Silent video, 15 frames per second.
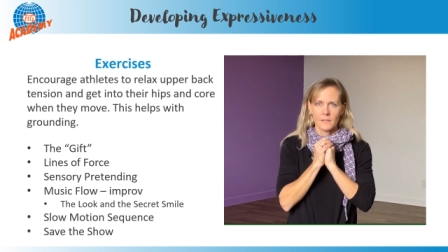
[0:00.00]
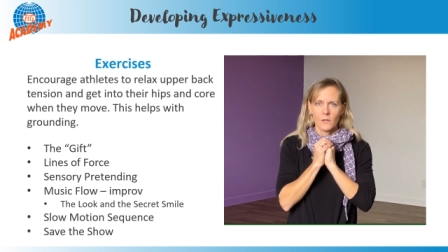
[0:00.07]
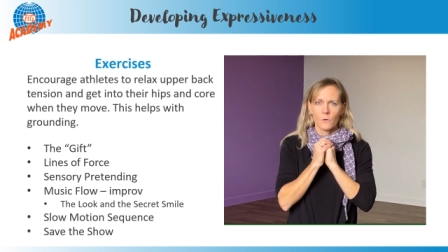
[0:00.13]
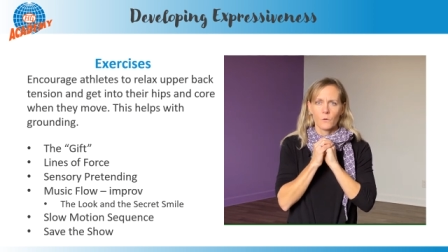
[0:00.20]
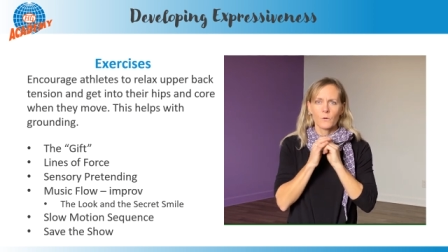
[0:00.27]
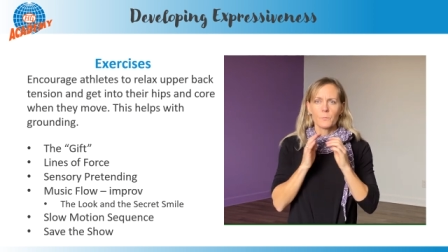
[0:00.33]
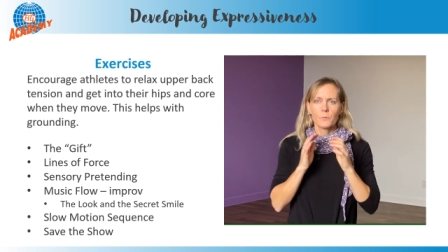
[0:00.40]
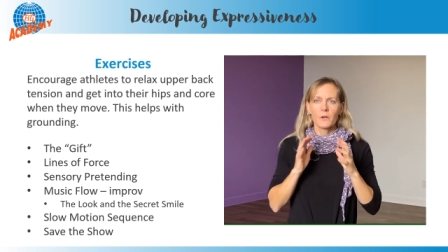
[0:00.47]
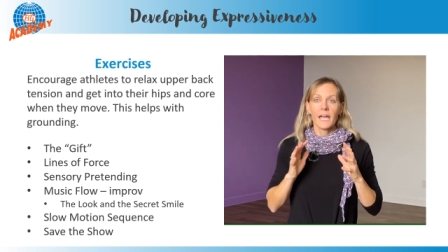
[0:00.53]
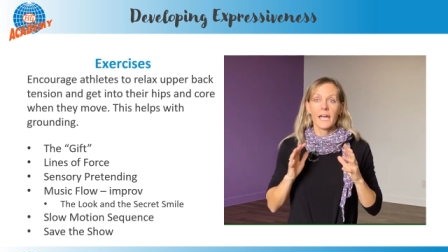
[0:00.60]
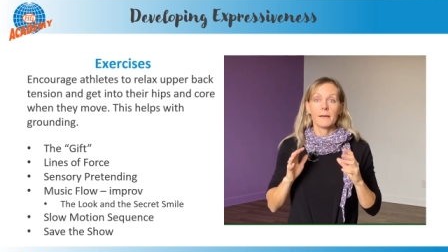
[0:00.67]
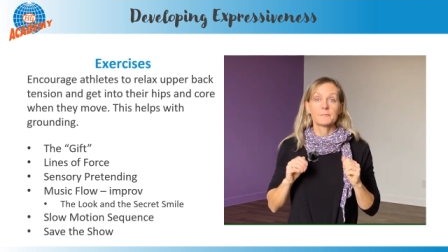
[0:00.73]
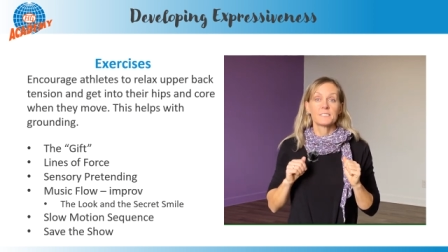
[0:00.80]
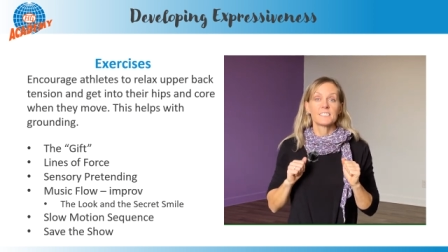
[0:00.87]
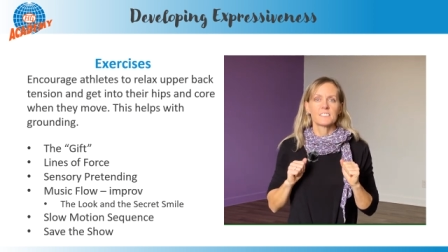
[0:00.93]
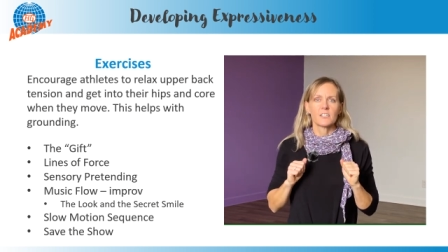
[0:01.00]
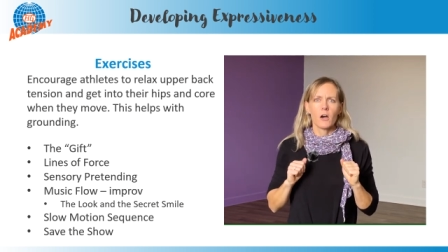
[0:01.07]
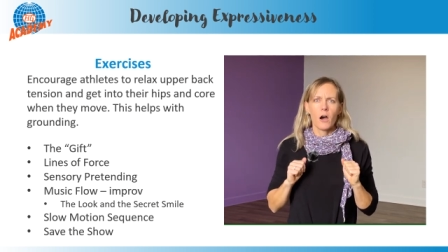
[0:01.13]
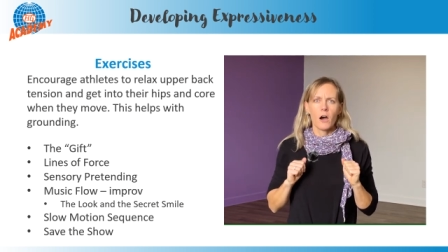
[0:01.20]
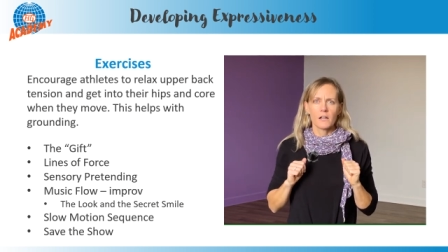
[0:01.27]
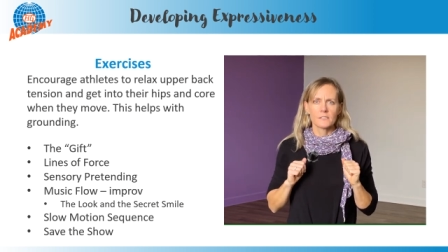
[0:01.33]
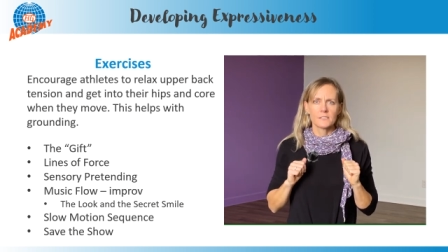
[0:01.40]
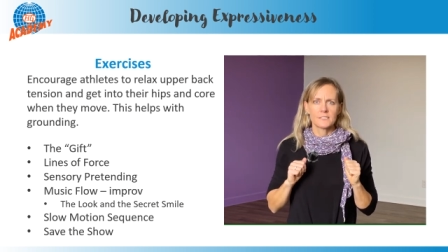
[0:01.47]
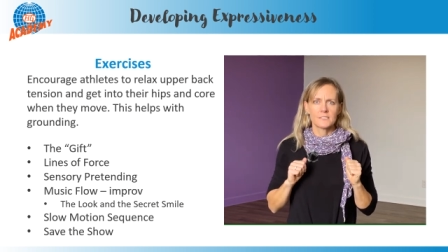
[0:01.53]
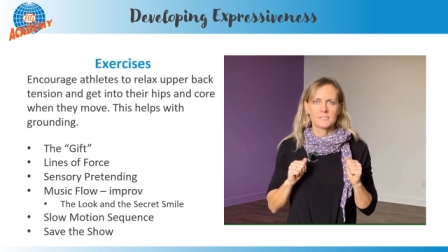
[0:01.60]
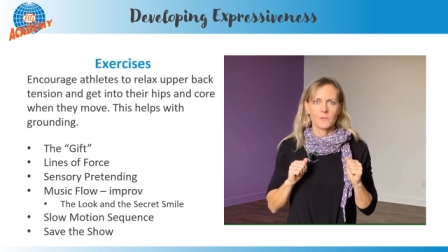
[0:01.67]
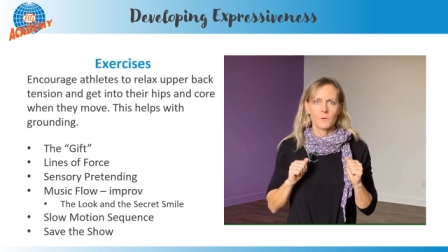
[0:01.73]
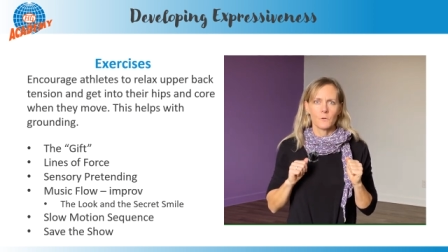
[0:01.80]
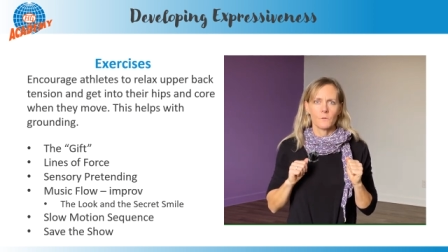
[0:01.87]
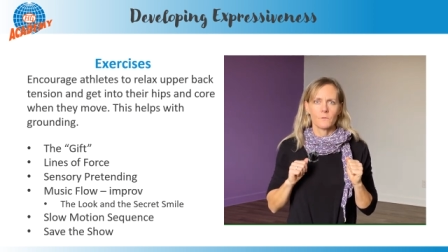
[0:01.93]
Or perhaps it's a hot
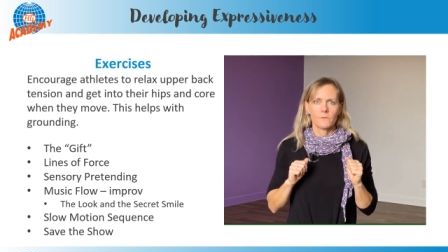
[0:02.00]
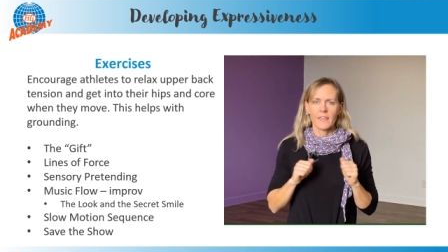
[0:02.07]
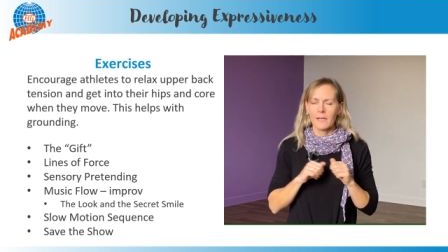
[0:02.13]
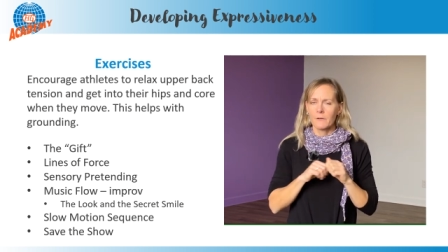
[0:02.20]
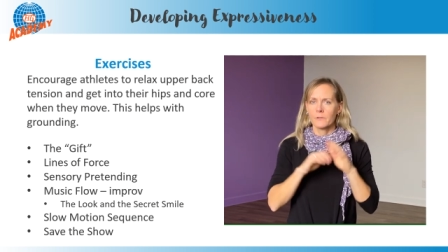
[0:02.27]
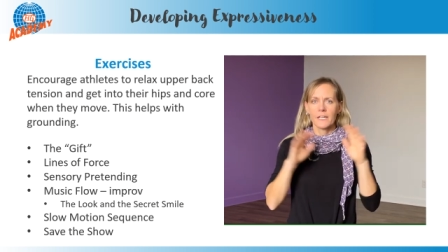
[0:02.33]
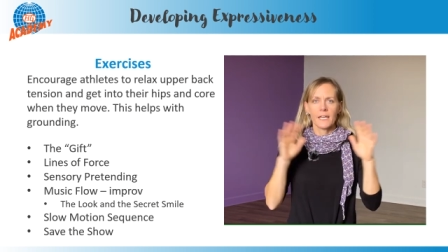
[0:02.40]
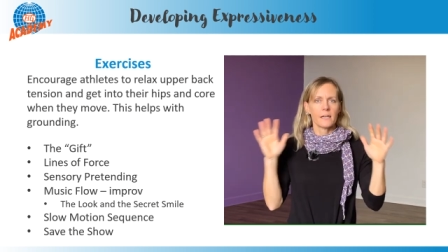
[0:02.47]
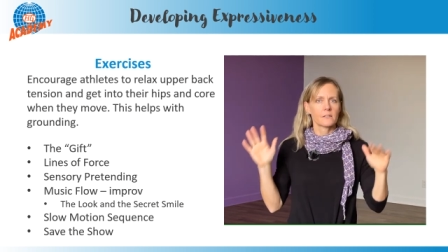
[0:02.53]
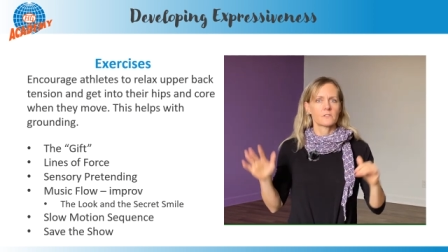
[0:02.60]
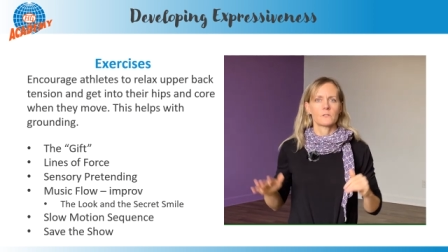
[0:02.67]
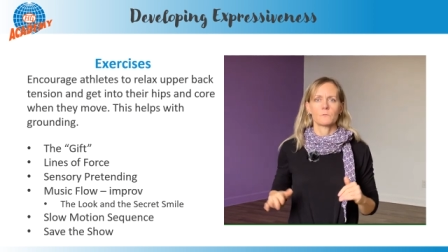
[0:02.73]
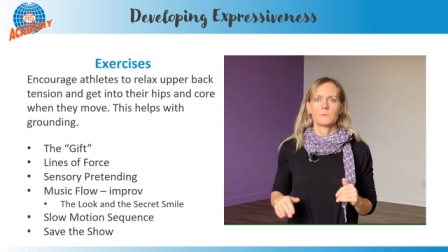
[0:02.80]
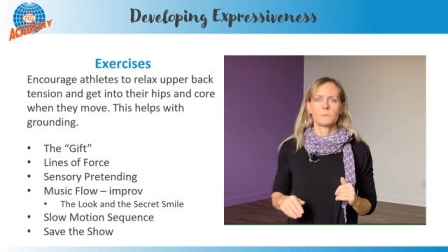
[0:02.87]
stove. That reaction would be